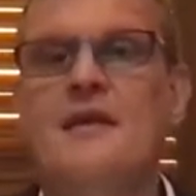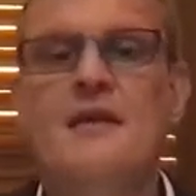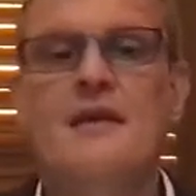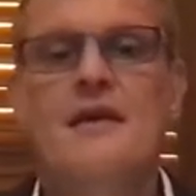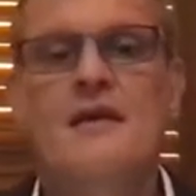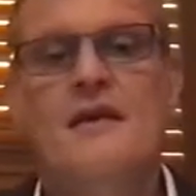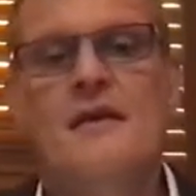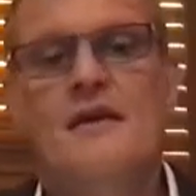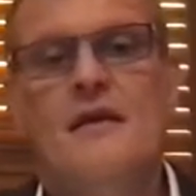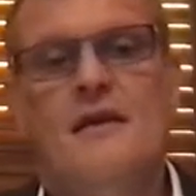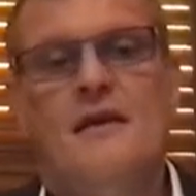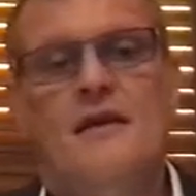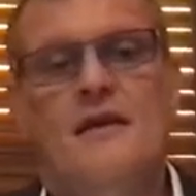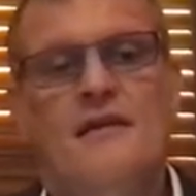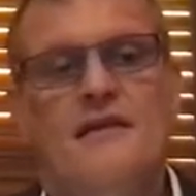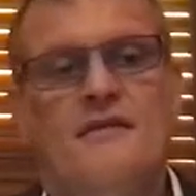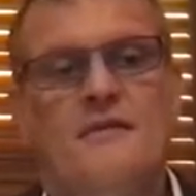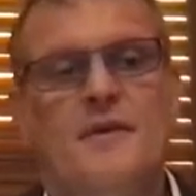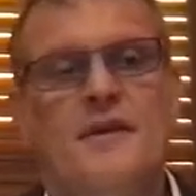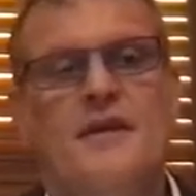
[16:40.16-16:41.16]
it.
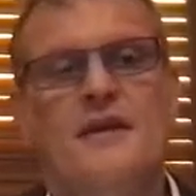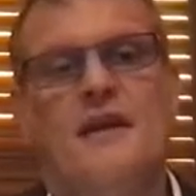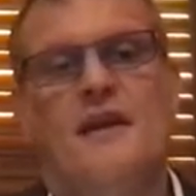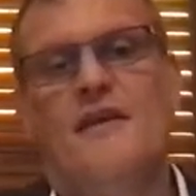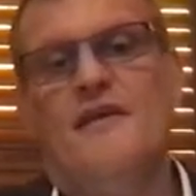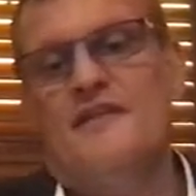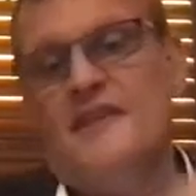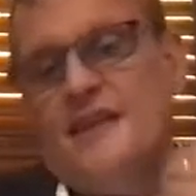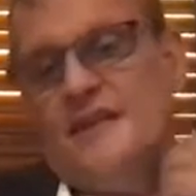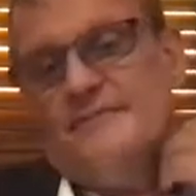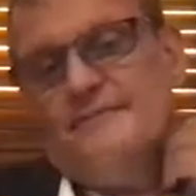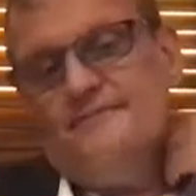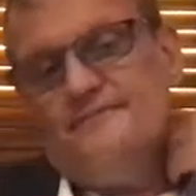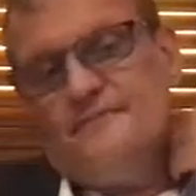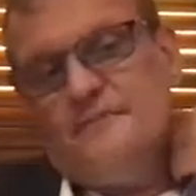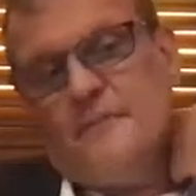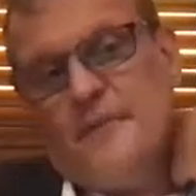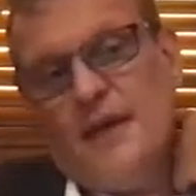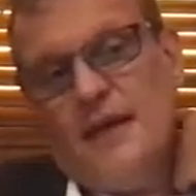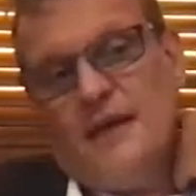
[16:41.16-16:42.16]
So in closing,
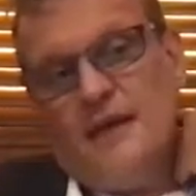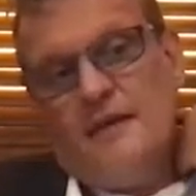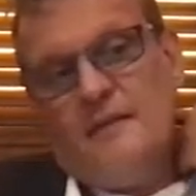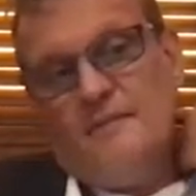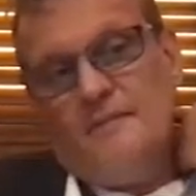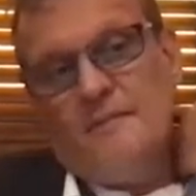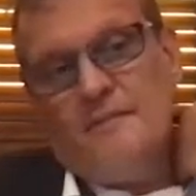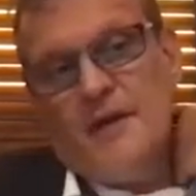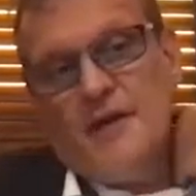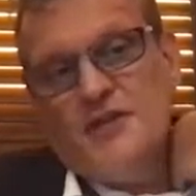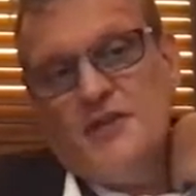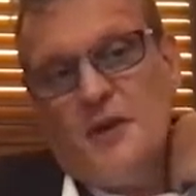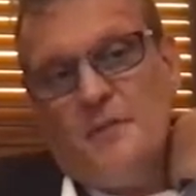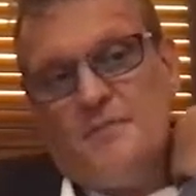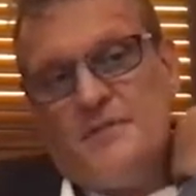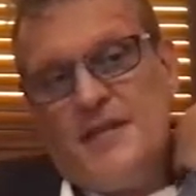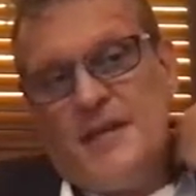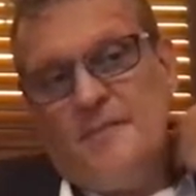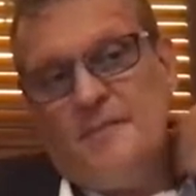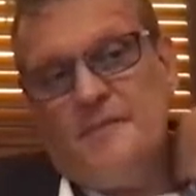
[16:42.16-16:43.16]
um, my
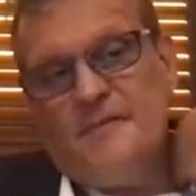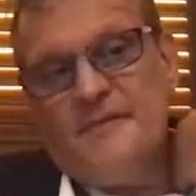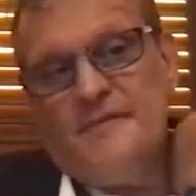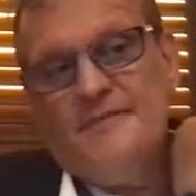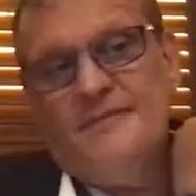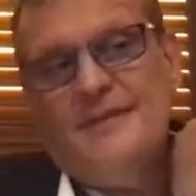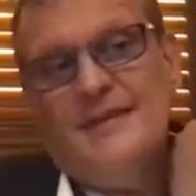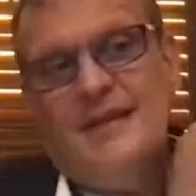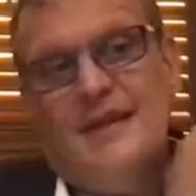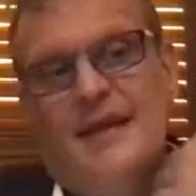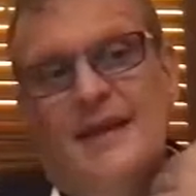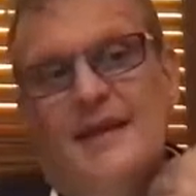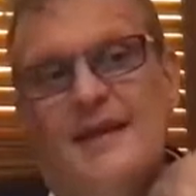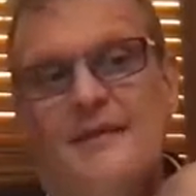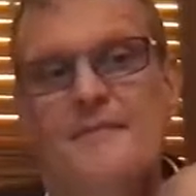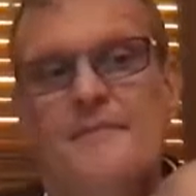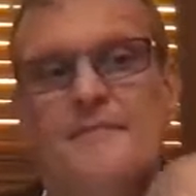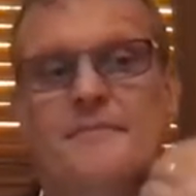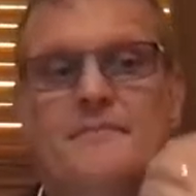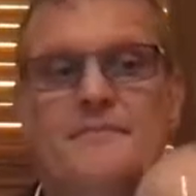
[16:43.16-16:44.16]
top tips.
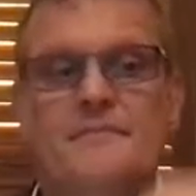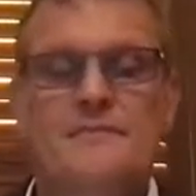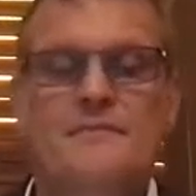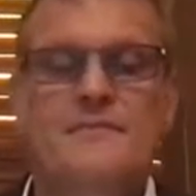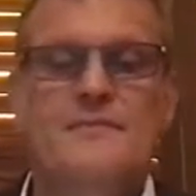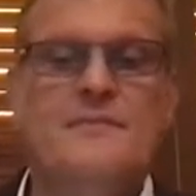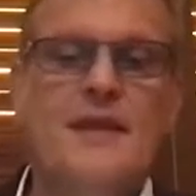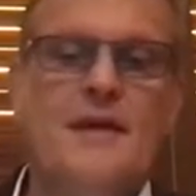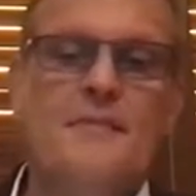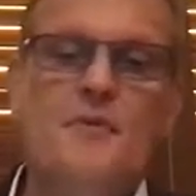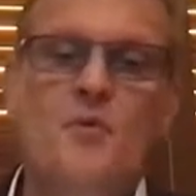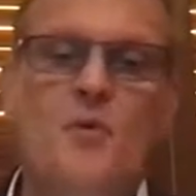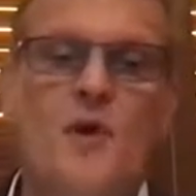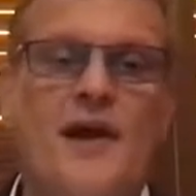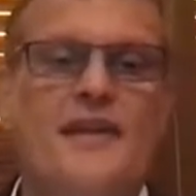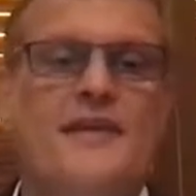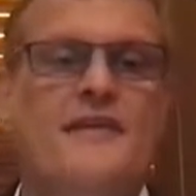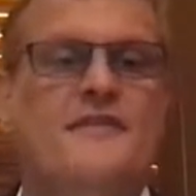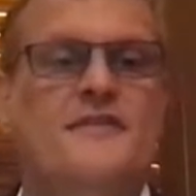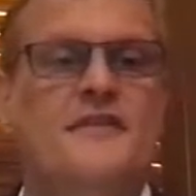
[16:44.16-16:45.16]
Um, number
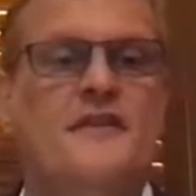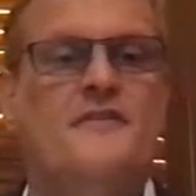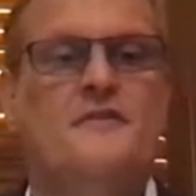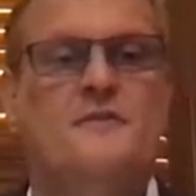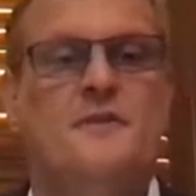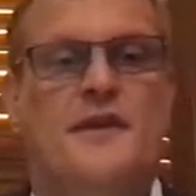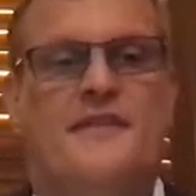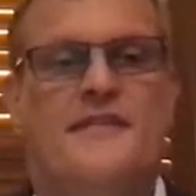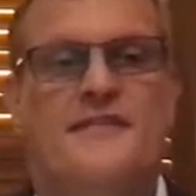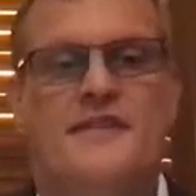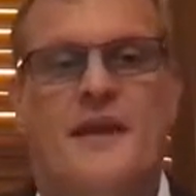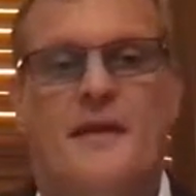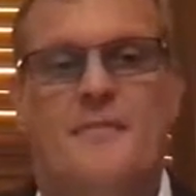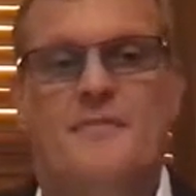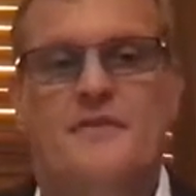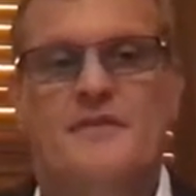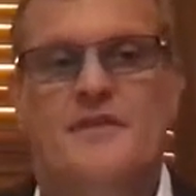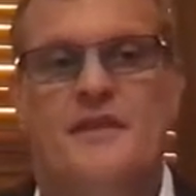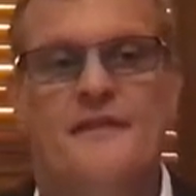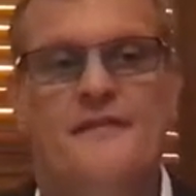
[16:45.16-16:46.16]
one is just to
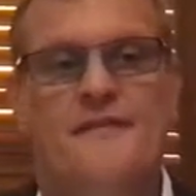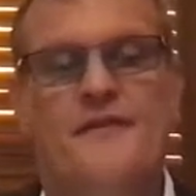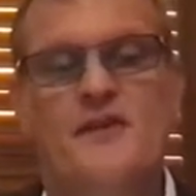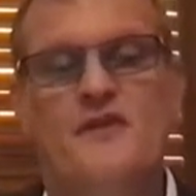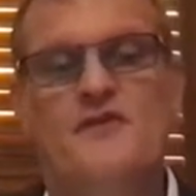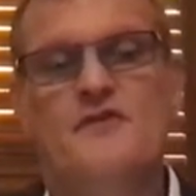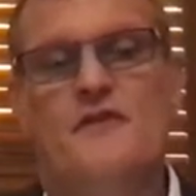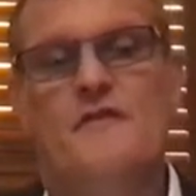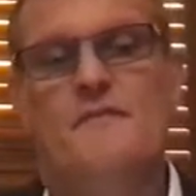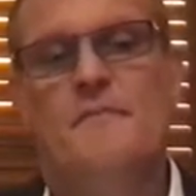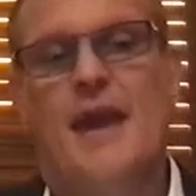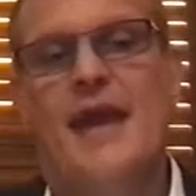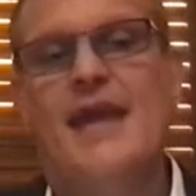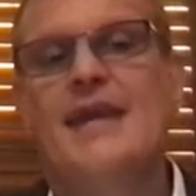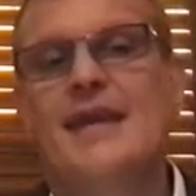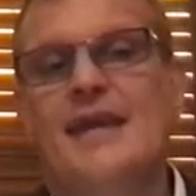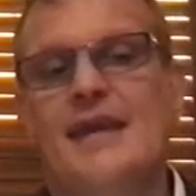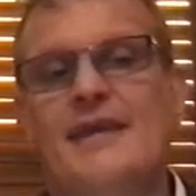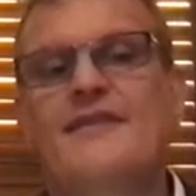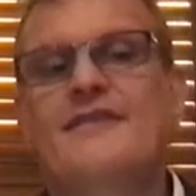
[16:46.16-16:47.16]
accept that the future of
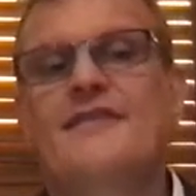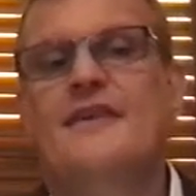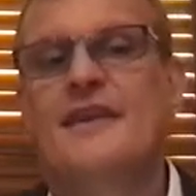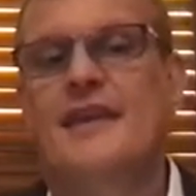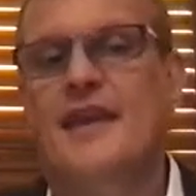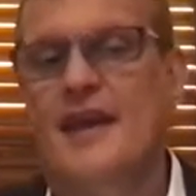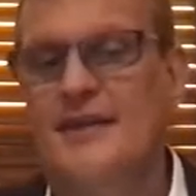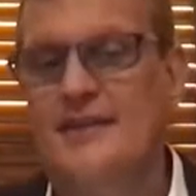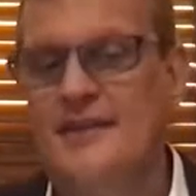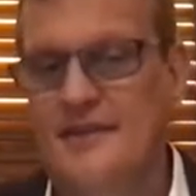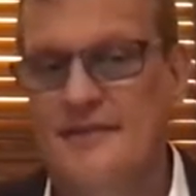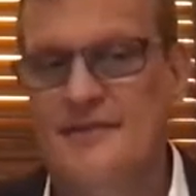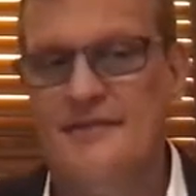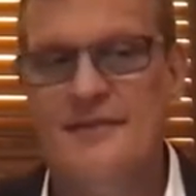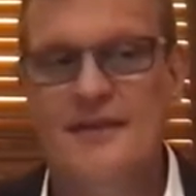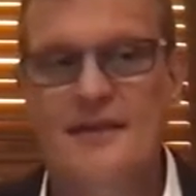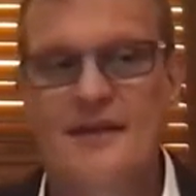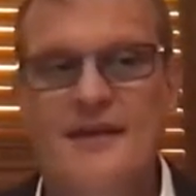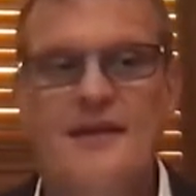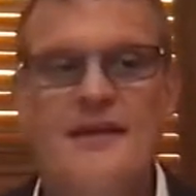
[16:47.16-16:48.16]
banking is connected.
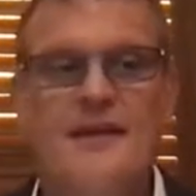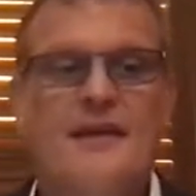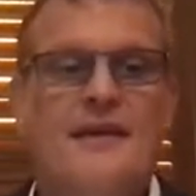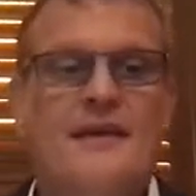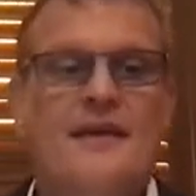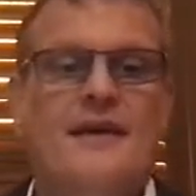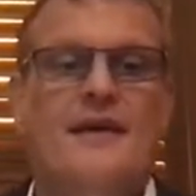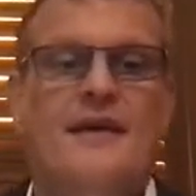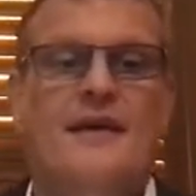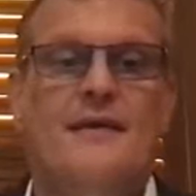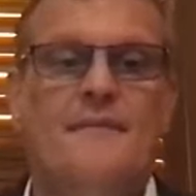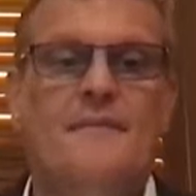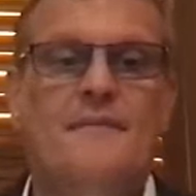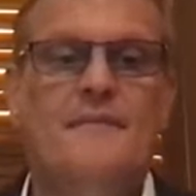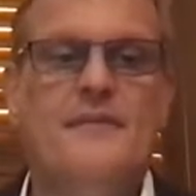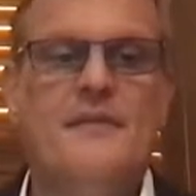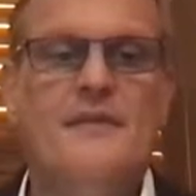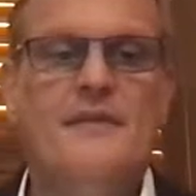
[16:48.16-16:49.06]
Um,